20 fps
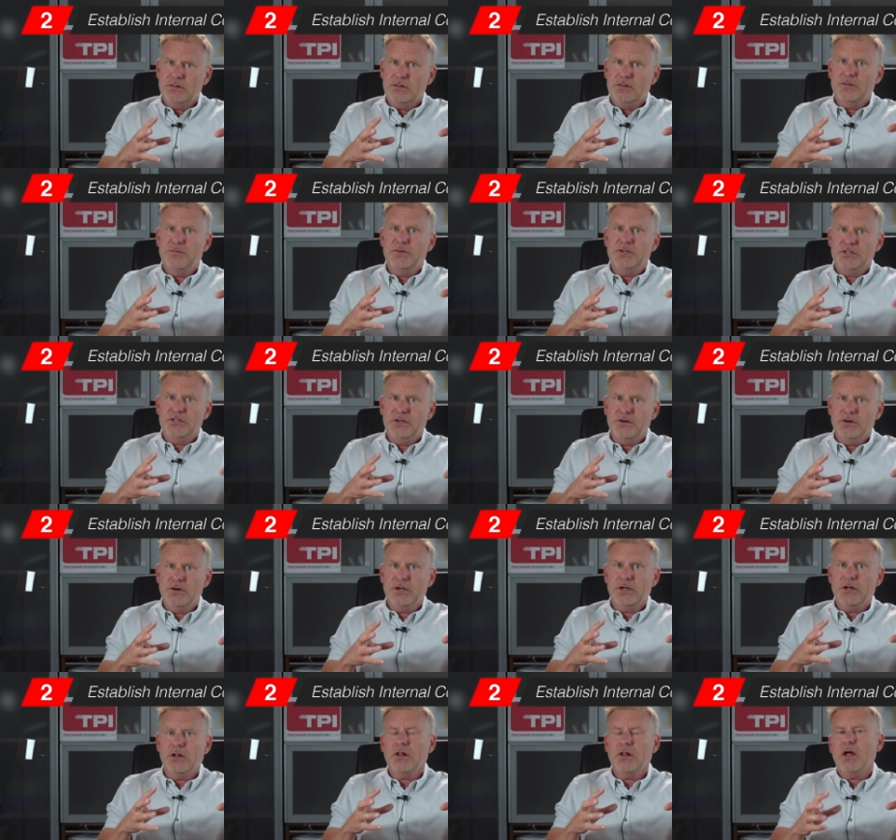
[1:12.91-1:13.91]
the
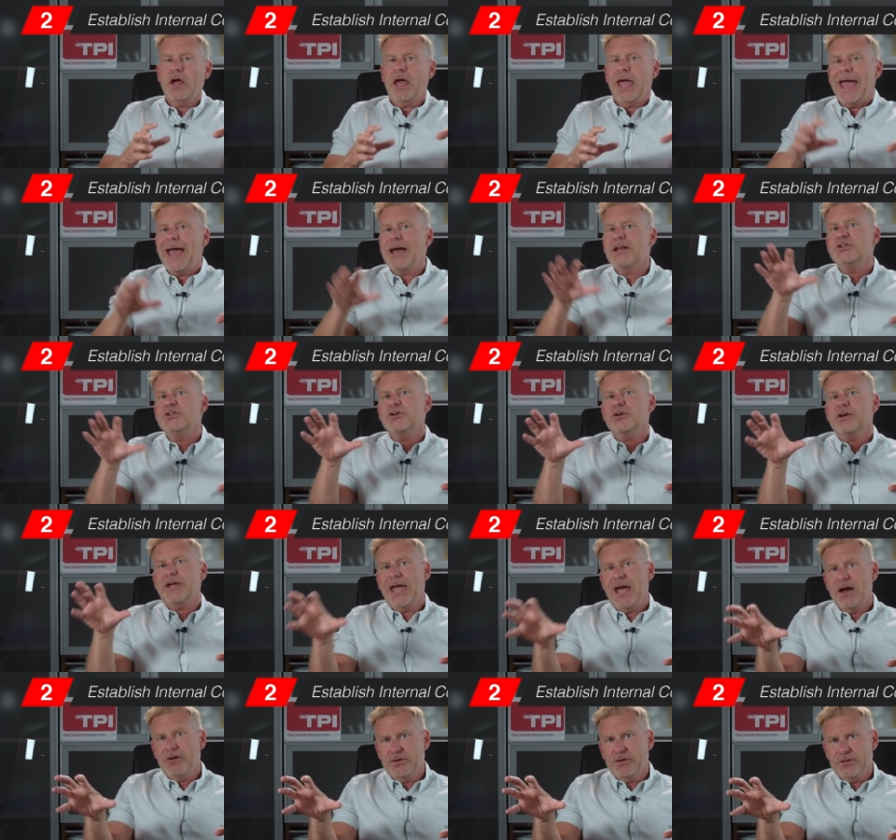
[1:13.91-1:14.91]
material and your
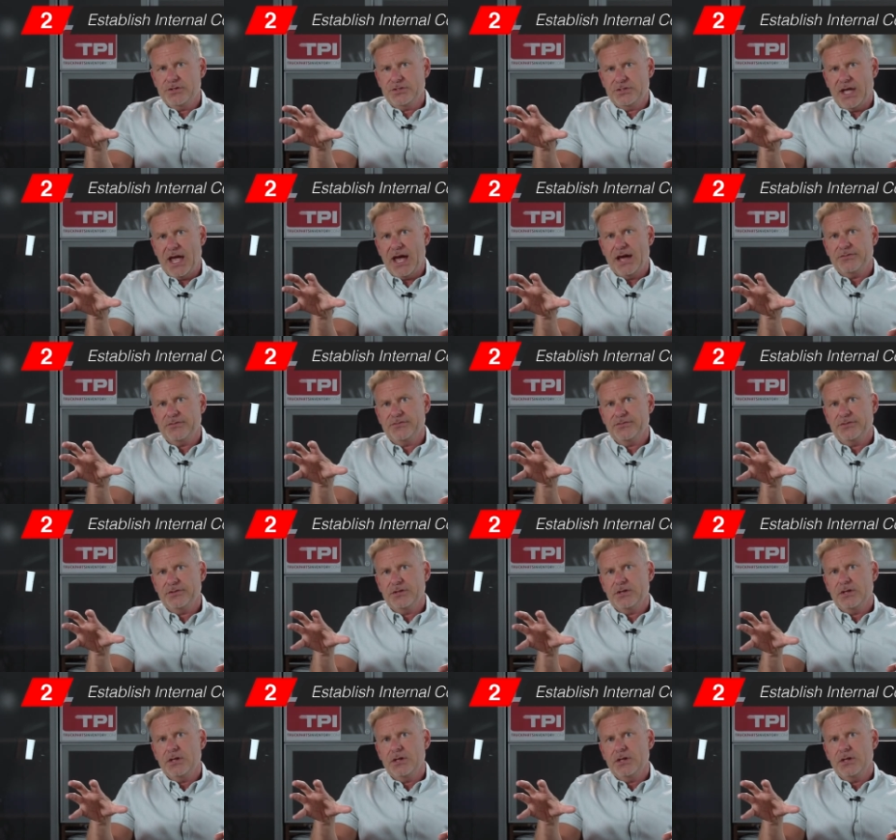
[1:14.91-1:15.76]
counter staff.